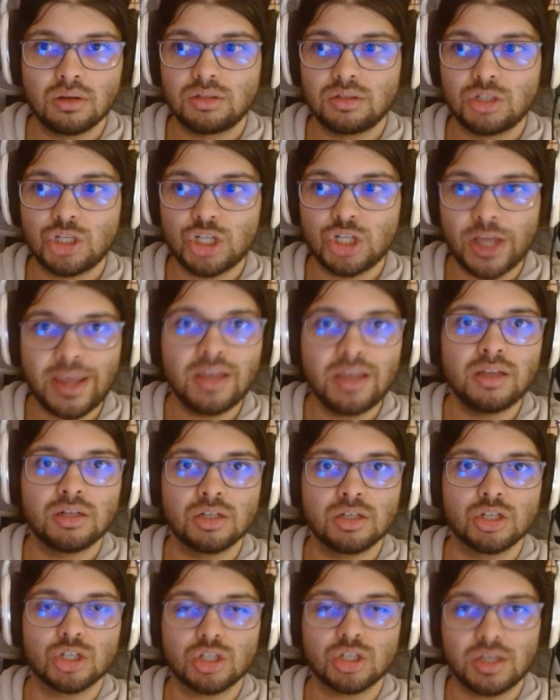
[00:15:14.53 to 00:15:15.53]

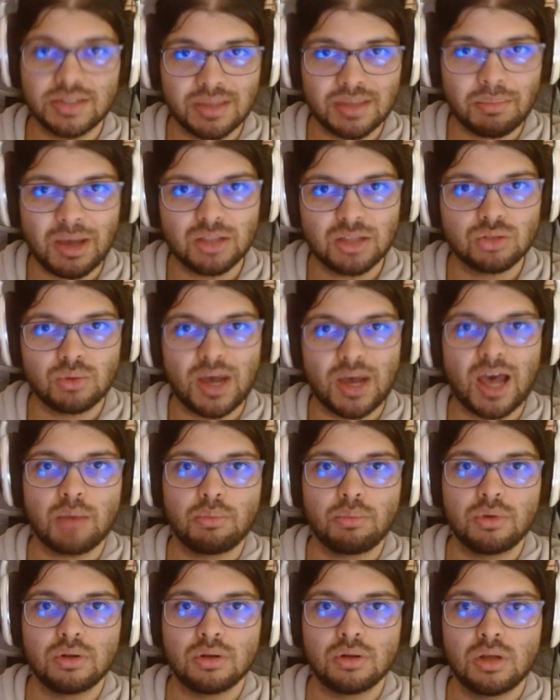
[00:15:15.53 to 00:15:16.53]
change is about to
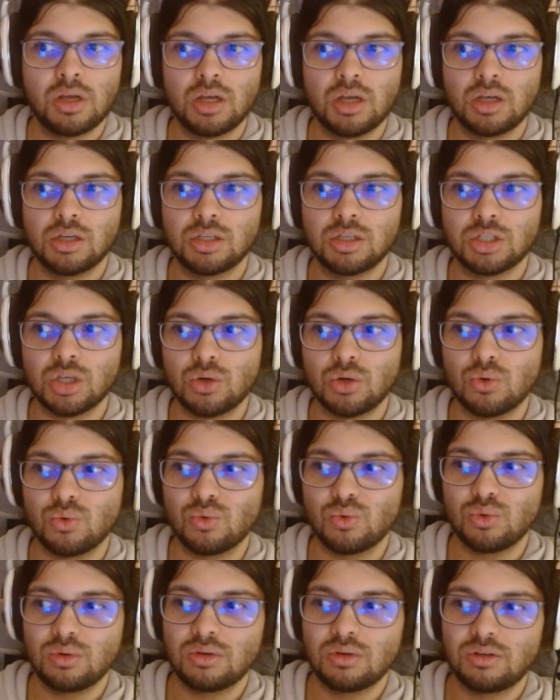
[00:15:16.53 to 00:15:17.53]
happen.
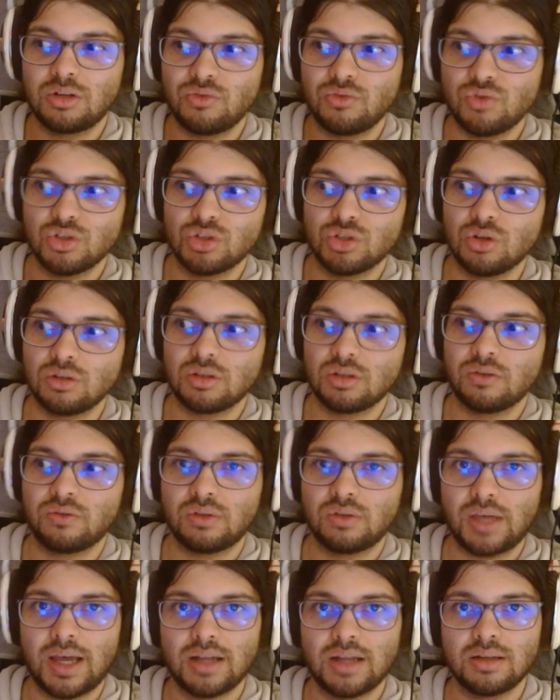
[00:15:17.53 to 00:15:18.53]
So the result of
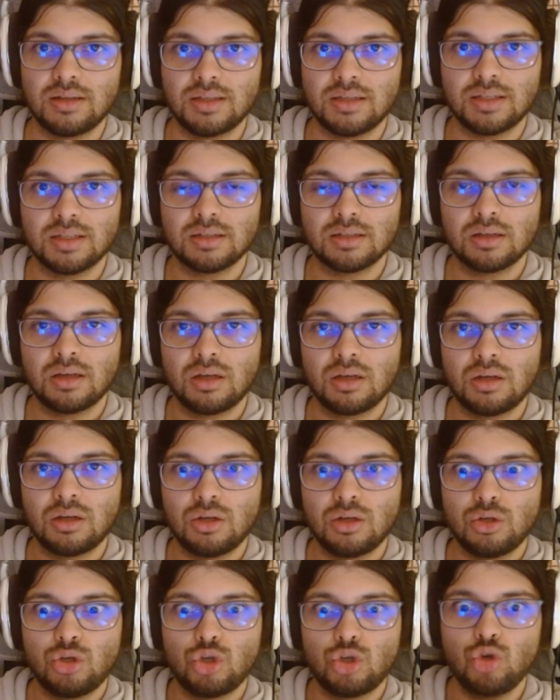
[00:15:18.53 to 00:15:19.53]
that is
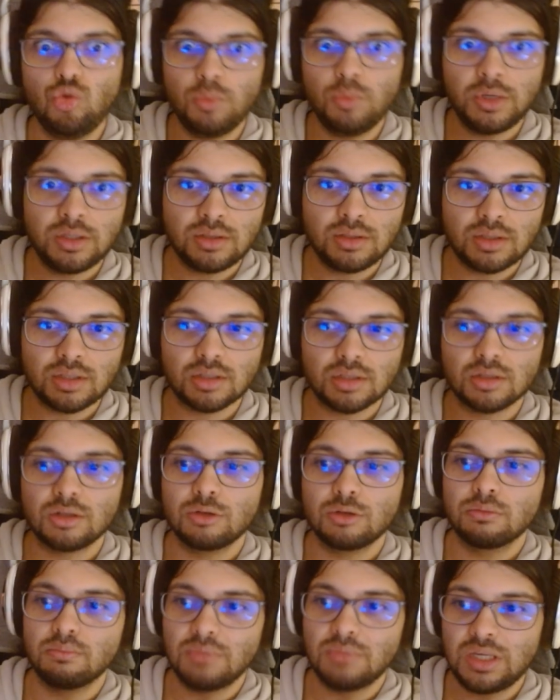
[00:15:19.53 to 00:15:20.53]
humans
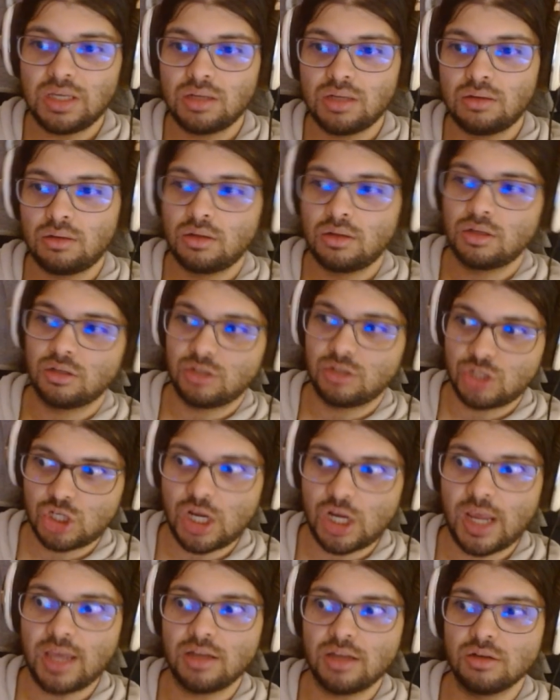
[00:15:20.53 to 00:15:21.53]
mean
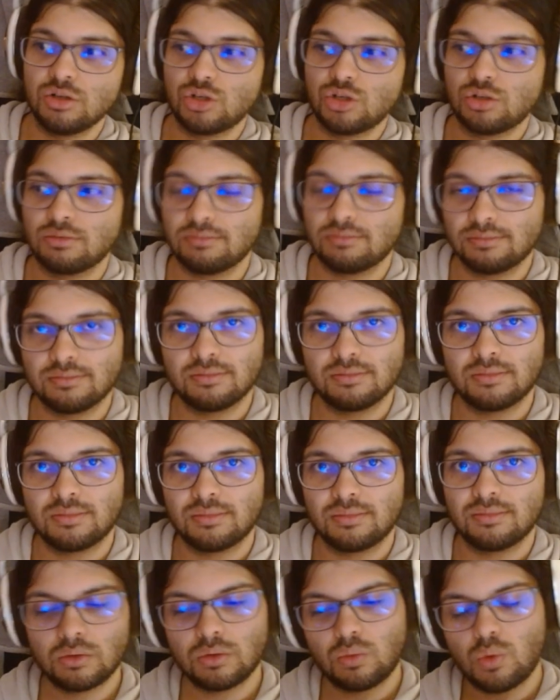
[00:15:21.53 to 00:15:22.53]
change.
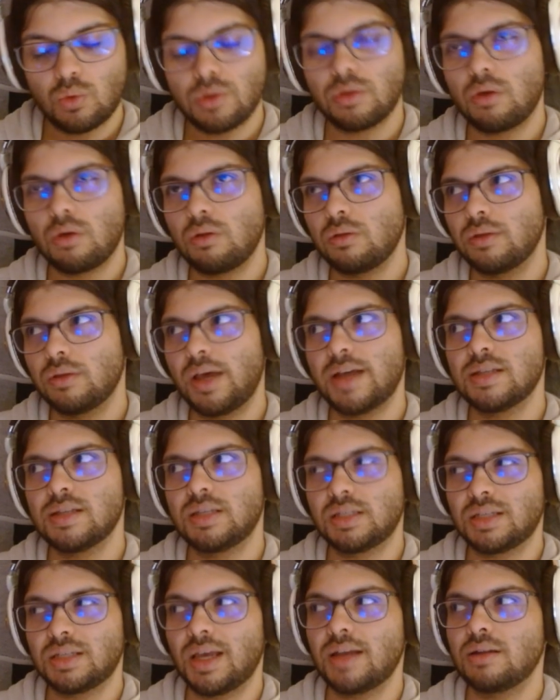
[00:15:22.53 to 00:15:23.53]
With all that
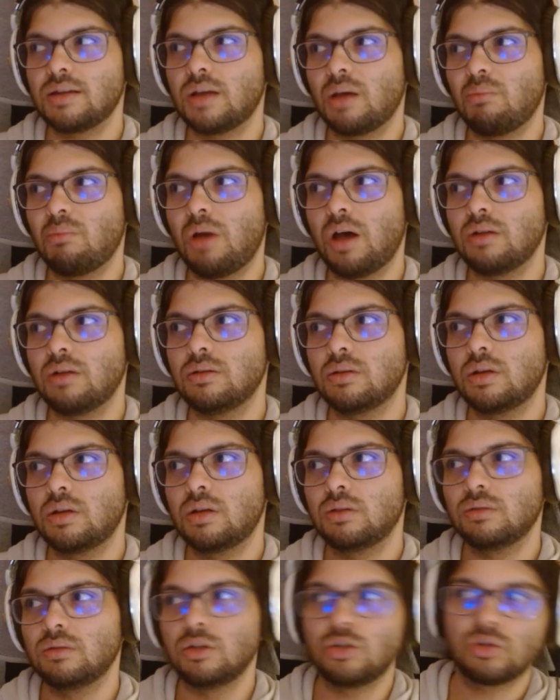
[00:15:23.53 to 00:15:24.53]
said about
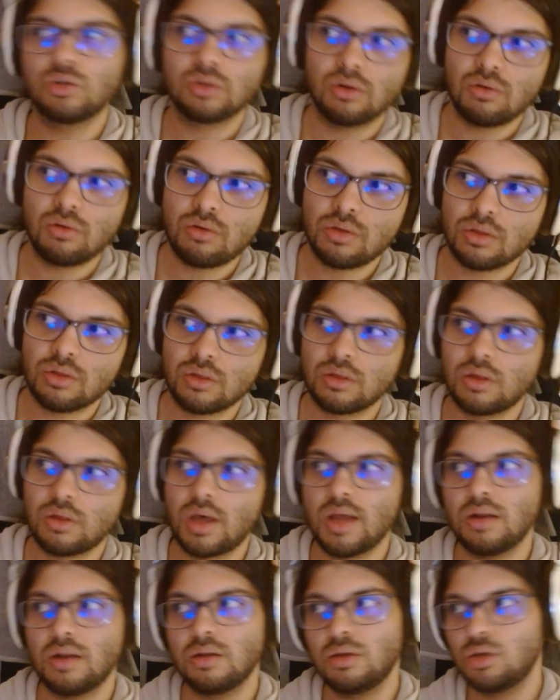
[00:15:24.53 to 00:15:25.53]
the truth
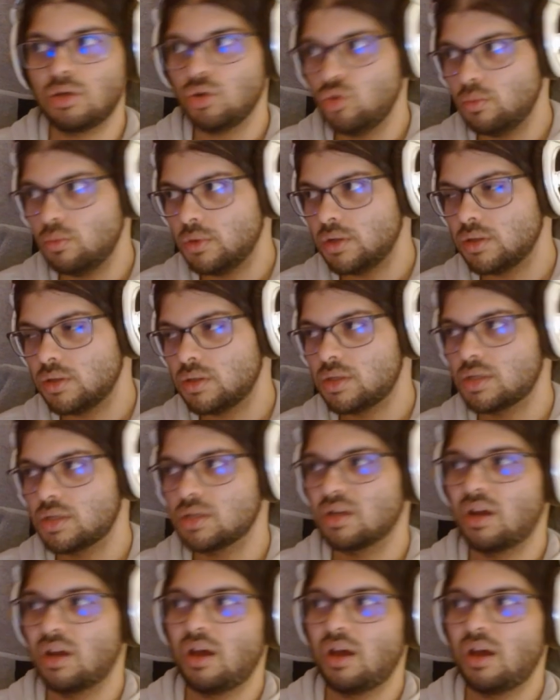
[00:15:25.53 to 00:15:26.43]
and humans,